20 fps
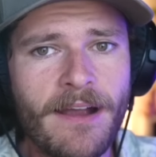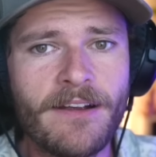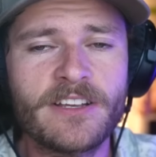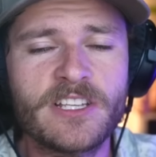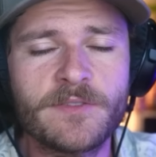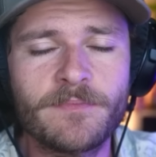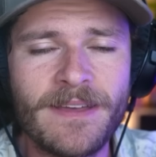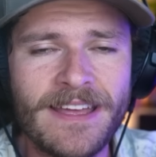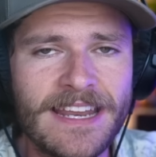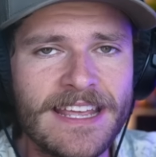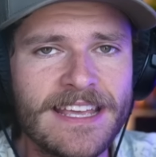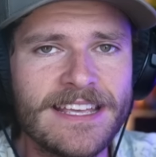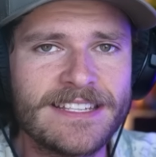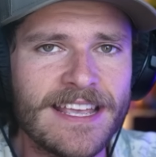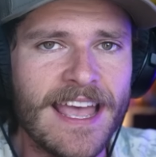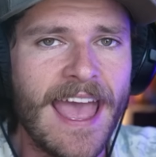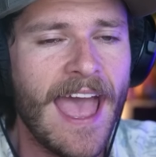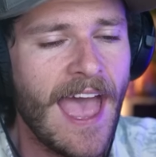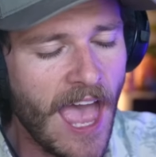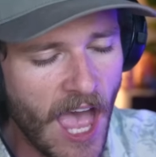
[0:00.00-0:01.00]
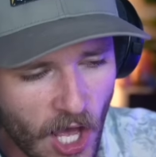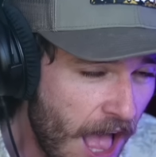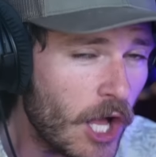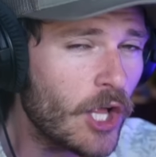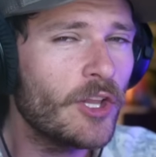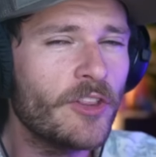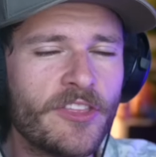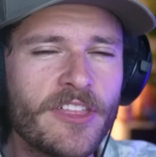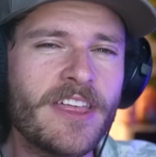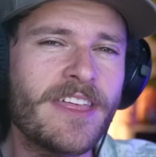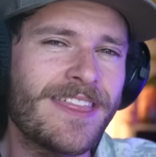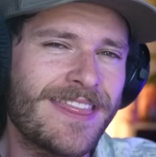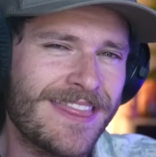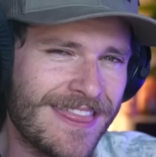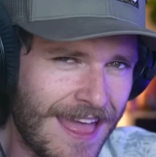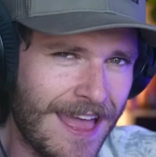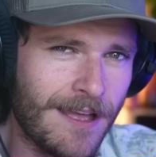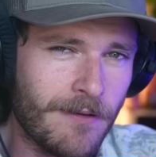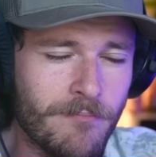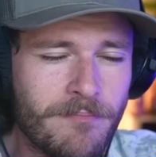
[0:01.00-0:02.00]
embarrassment is a healthy
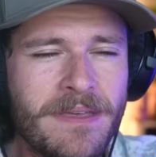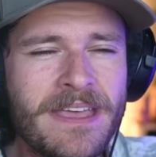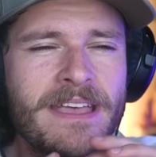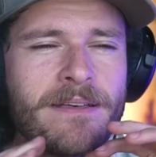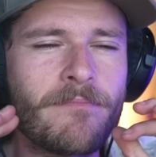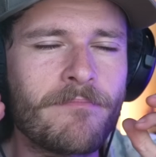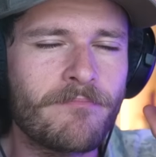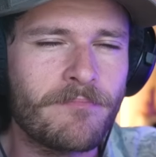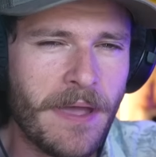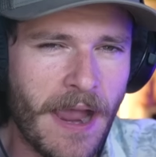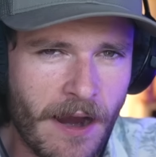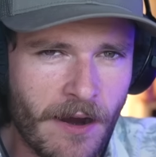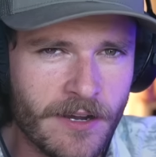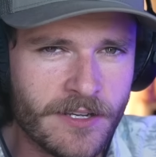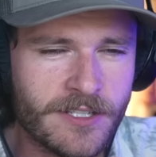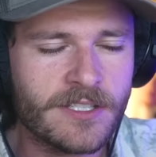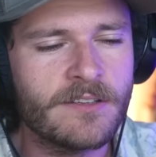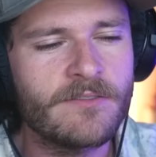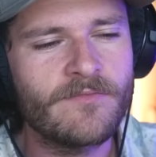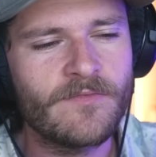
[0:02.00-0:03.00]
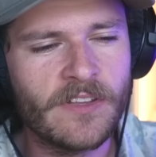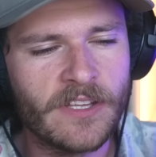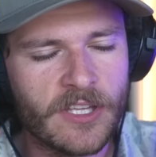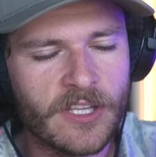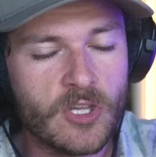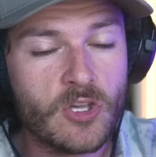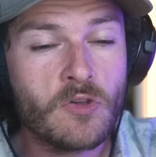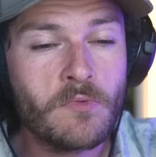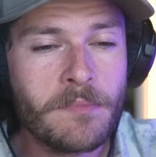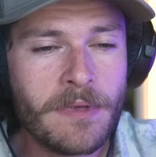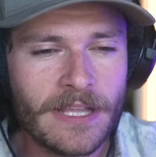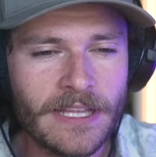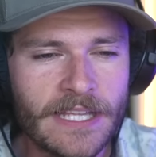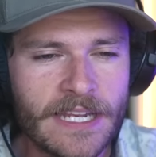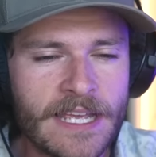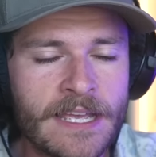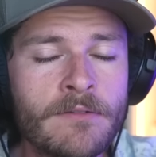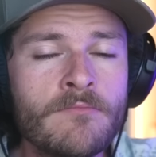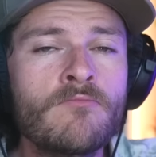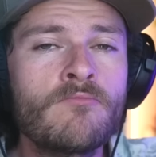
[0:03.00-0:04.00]
thing being embarrassed feeling
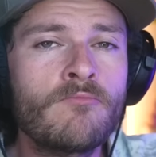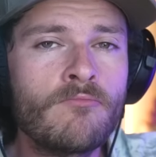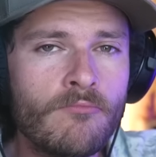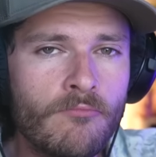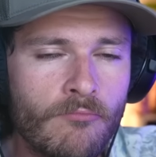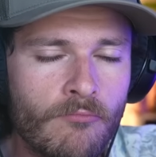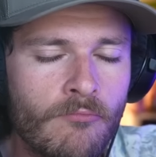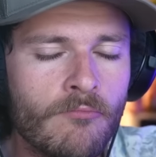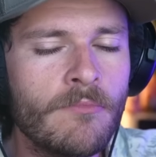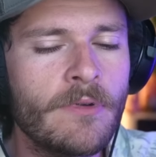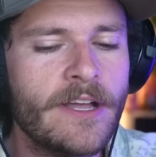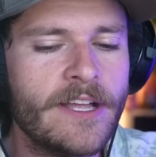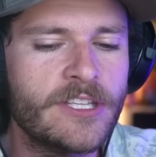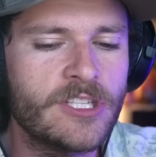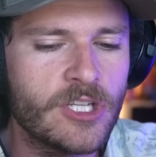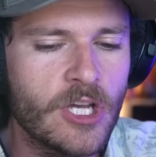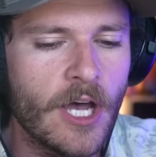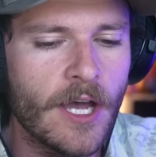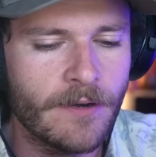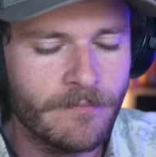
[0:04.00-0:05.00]
humility it's